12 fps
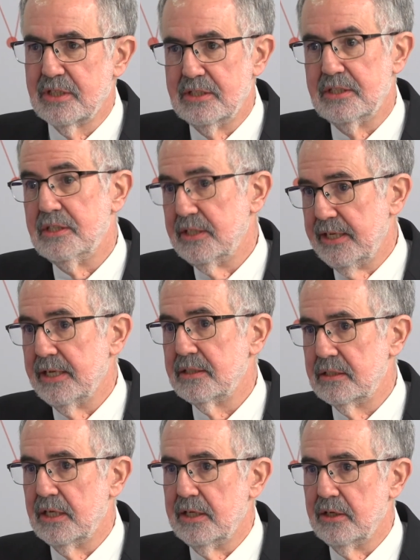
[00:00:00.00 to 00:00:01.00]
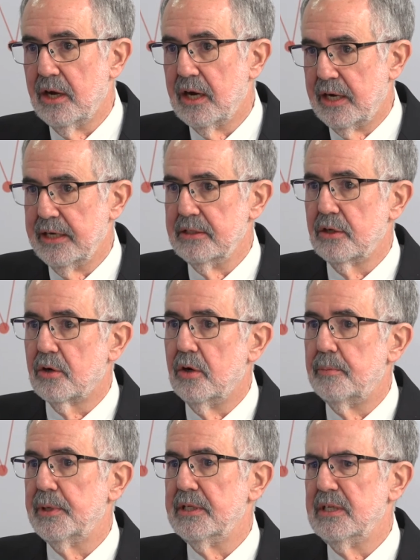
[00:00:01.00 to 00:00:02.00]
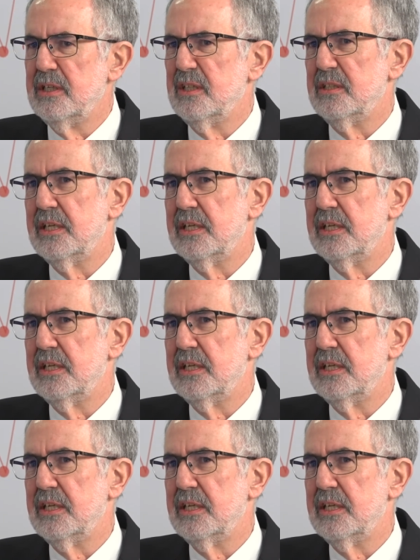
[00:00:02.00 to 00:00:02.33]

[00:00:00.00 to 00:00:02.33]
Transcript: and in the end they hired the company.